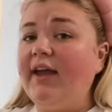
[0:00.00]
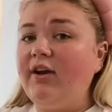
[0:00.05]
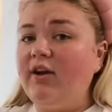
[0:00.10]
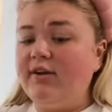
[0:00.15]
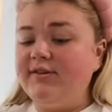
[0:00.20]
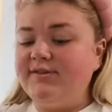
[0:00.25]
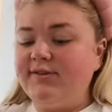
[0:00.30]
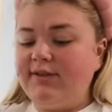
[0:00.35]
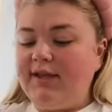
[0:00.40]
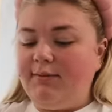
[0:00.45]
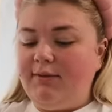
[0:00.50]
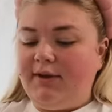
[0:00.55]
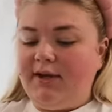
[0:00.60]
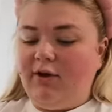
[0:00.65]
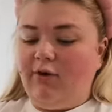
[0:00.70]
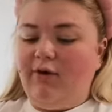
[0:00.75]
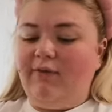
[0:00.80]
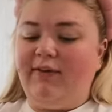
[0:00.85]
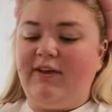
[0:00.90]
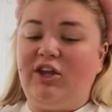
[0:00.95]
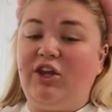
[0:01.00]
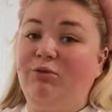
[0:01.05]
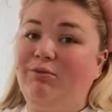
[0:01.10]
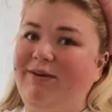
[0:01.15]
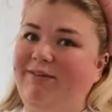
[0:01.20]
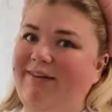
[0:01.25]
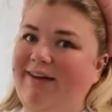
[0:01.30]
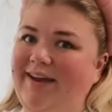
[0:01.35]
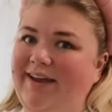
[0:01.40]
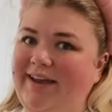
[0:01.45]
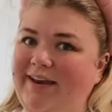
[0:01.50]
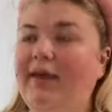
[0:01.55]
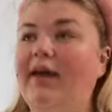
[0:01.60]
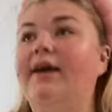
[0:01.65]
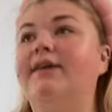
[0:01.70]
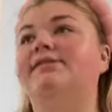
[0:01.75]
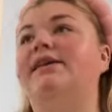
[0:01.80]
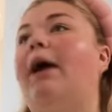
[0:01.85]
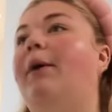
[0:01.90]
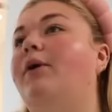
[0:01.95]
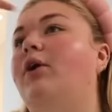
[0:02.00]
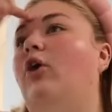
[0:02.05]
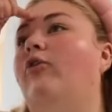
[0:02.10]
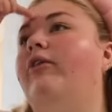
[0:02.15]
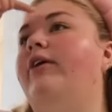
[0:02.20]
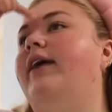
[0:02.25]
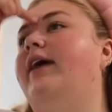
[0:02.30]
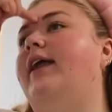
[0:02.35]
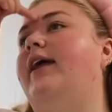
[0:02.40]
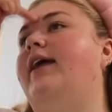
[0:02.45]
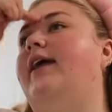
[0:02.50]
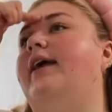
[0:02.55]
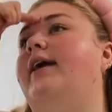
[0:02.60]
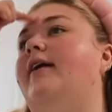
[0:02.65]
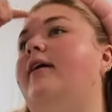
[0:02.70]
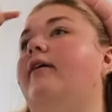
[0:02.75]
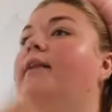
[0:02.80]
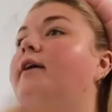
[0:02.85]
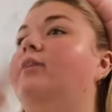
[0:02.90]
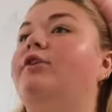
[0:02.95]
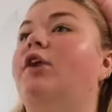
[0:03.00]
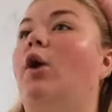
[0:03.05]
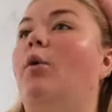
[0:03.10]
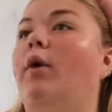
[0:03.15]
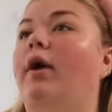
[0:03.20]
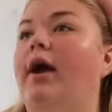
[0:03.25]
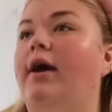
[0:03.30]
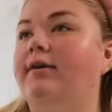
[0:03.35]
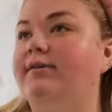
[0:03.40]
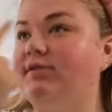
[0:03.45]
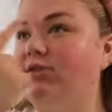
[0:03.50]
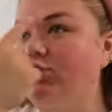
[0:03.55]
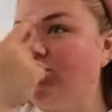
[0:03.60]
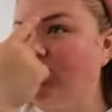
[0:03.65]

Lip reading: and also let me know if like you regret it, because I would only get it here, like nowhere else,